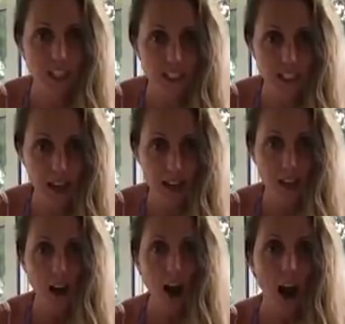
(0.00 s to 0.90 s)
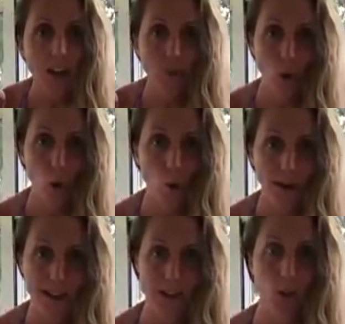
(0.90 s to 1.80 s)
she say? I've
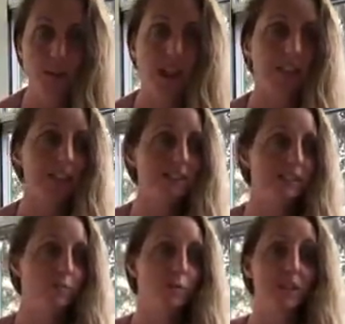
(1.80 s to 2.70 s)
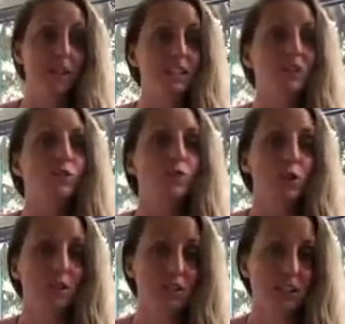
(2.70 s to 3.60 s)
always thought that. There's this woman that I still
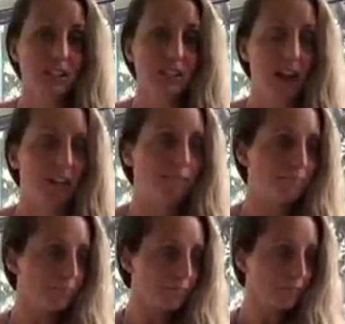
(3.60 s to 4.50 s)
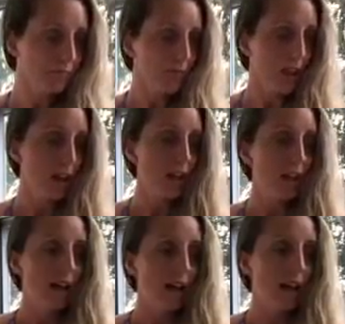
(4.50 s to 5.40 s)
follow to this day.
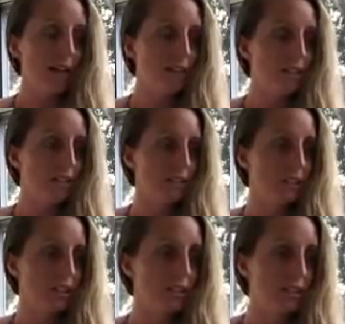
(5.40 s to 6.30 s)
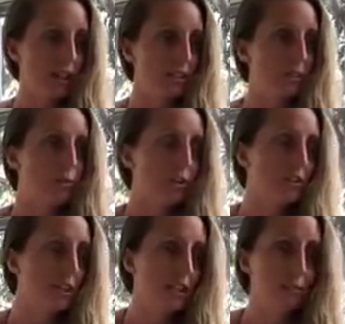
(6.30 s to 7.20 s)
And she said, she wrote
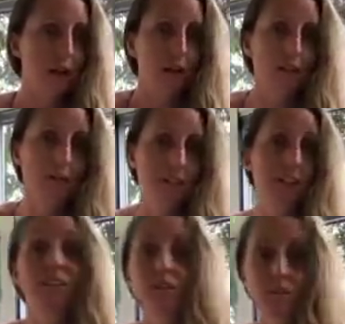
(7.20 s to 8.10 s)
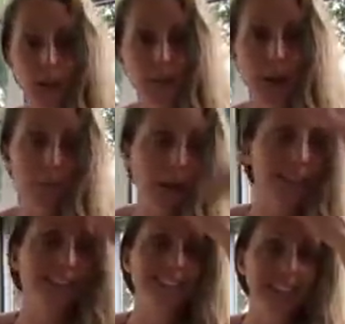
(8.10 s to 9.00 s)
on an email, it was not an email,
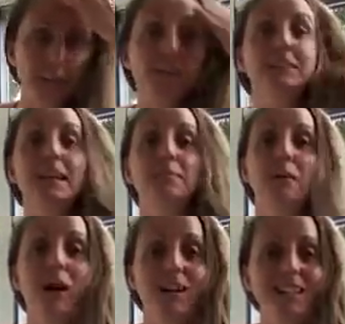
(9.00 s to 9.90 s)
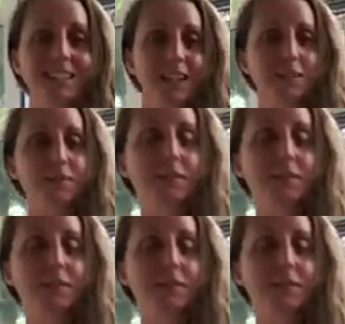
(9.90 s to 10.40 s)
back in the day when it was email marketing days, when